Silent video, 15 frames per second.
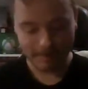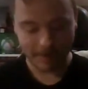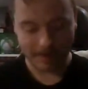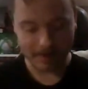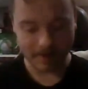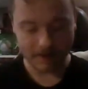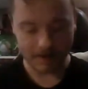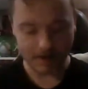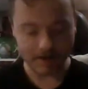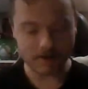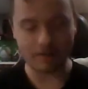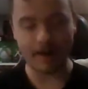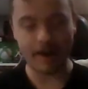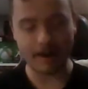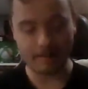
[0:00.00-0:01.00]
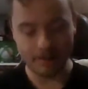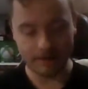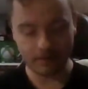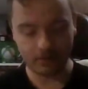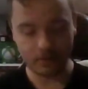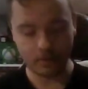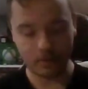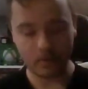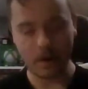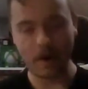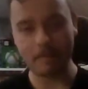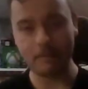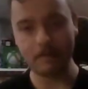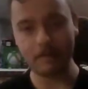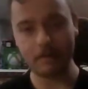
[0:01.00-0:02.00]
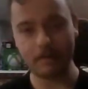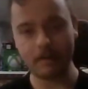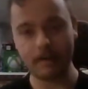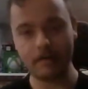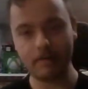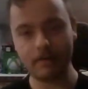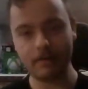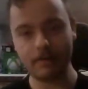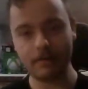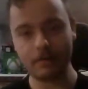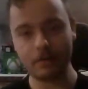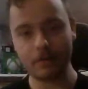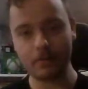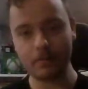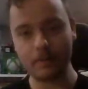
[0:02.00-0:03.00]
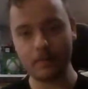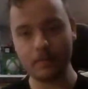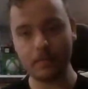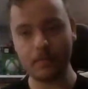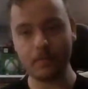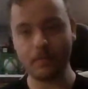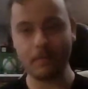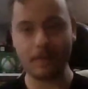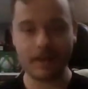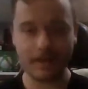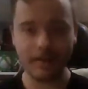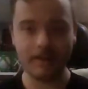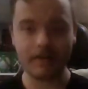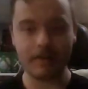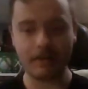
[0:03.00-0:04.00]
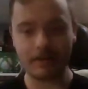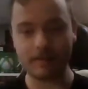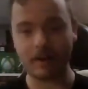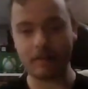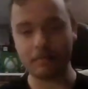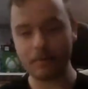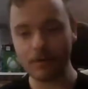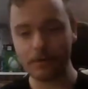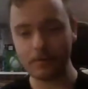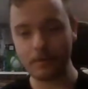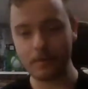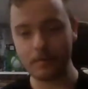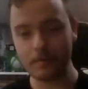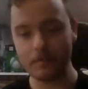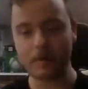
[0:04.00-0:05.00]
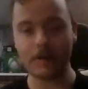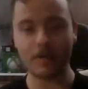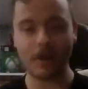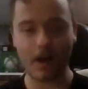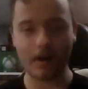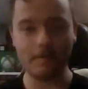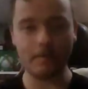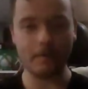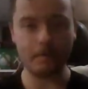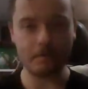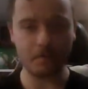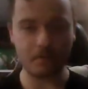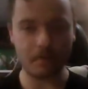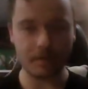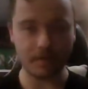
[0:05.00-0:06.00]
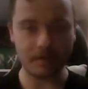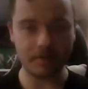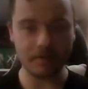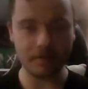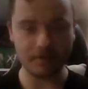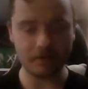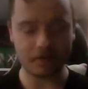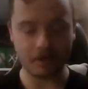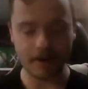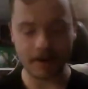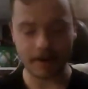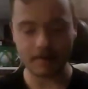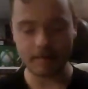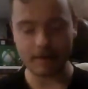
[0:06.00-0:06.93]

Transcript: I know anime is super popular anyways, like most people, or not most people, but a lot of people really do enjoy anime.